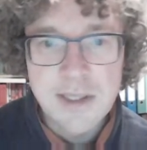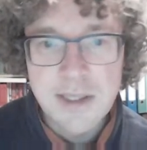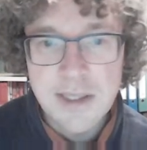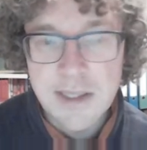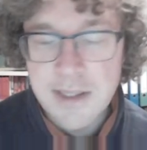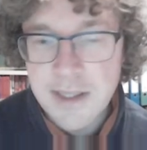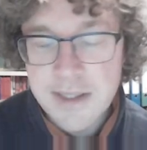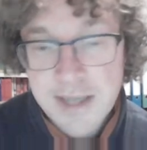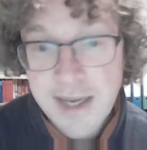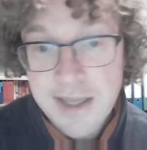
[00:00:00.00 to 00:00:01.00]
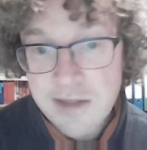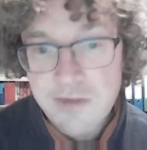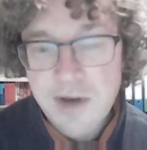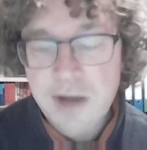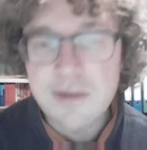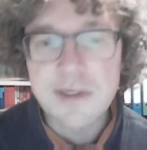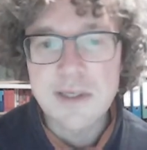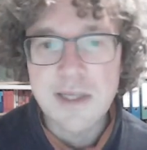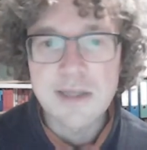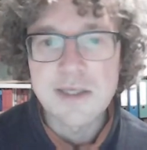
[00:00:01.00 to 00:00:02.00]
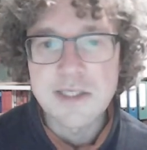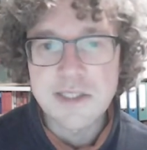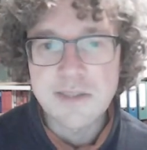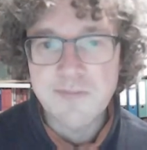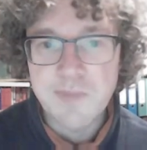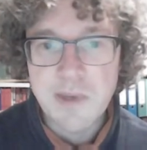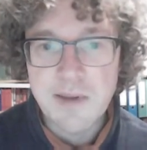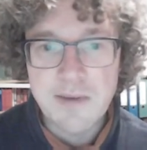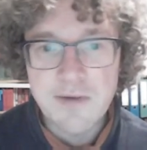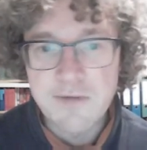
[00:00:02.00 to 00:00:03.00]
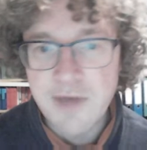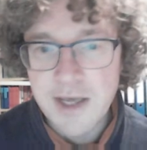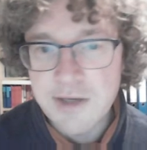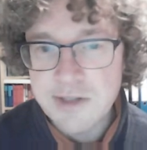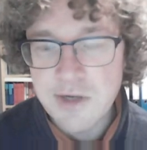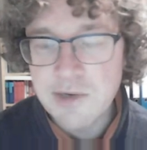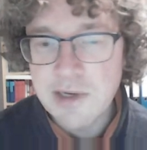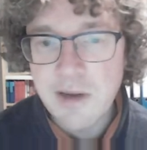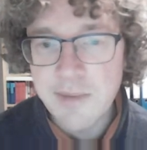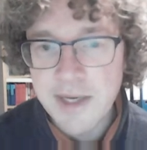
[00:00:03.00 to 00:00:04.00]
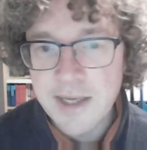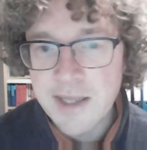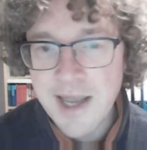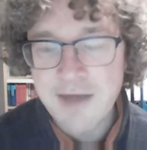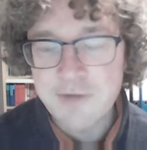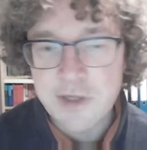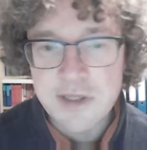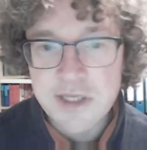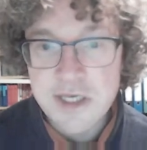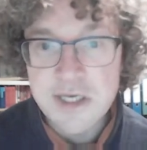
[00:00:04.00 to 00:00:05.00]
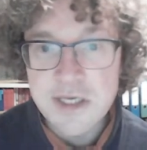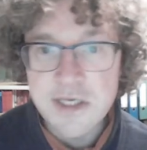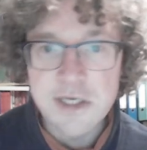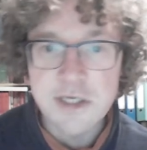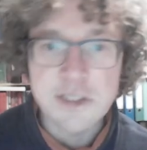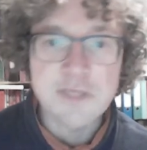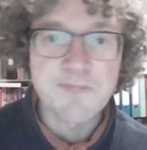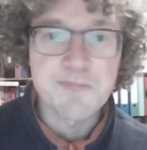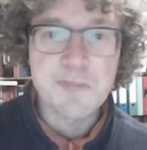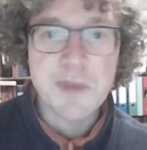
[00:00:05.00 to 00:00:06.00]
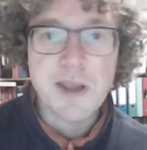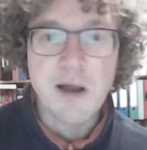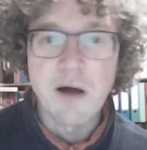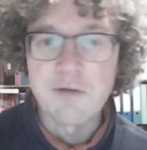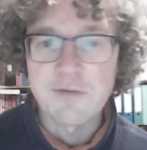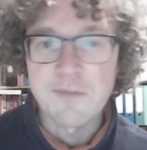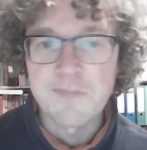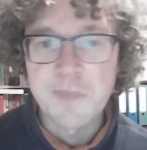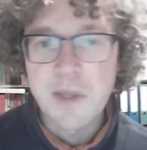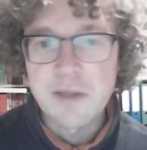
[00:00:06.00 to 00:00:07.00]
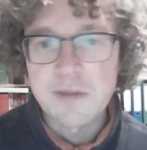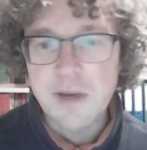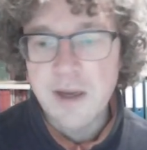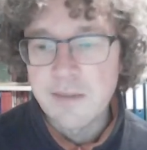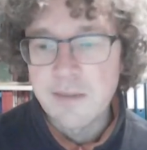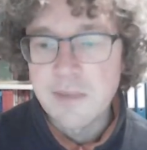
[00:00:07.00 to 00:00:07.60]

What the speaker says: and taking into account here that this value is only coming in after t years of time.